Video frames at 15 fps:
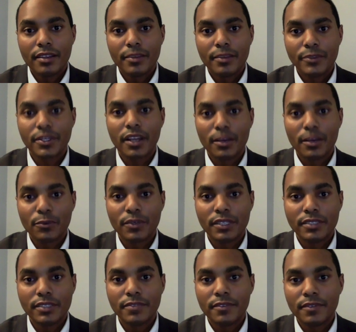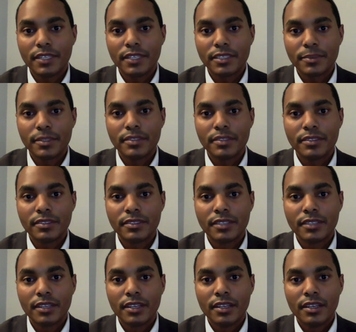the most comprehensive investments
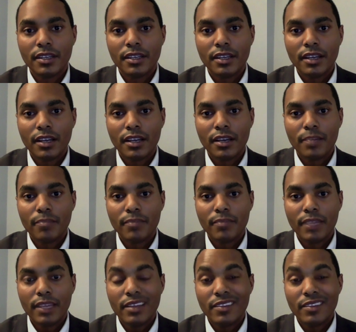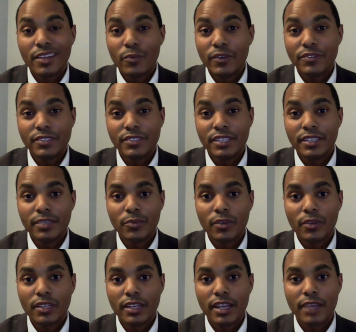um, that we've seen in
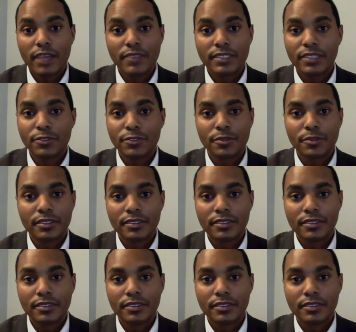more than a half a century.